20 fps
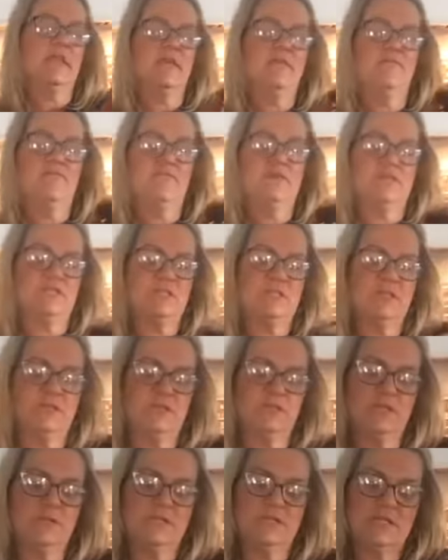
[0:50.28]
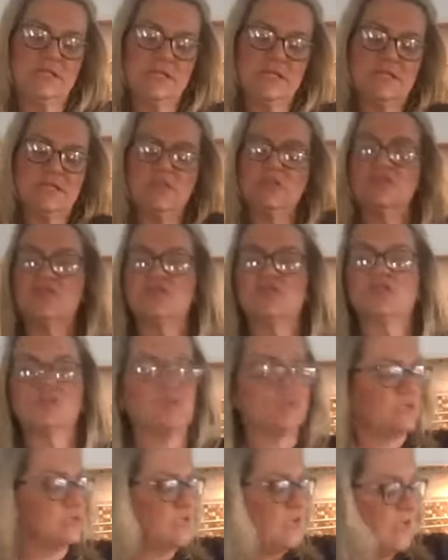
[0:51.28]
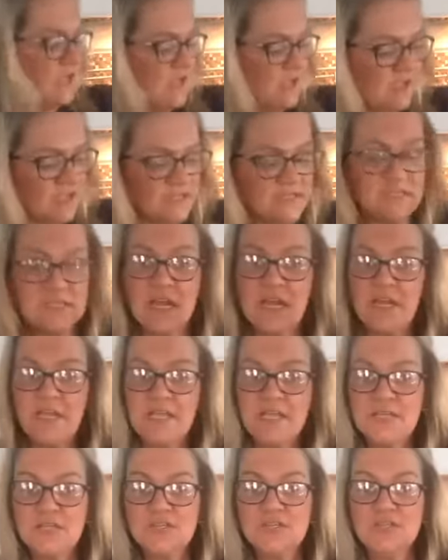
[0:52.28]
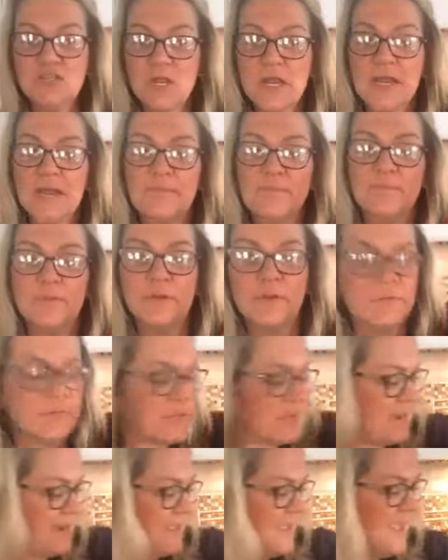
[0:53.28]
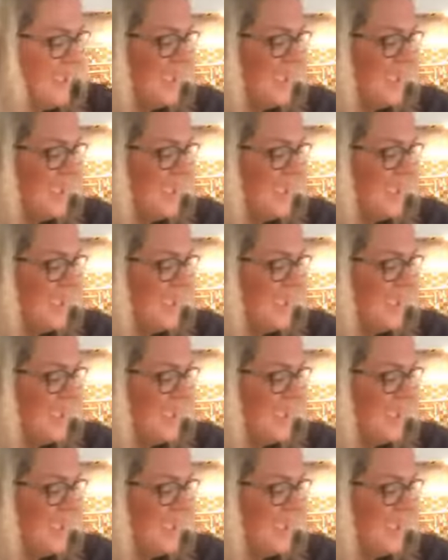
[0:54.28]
a Frontier whiskey, Kentucky straight bourbon.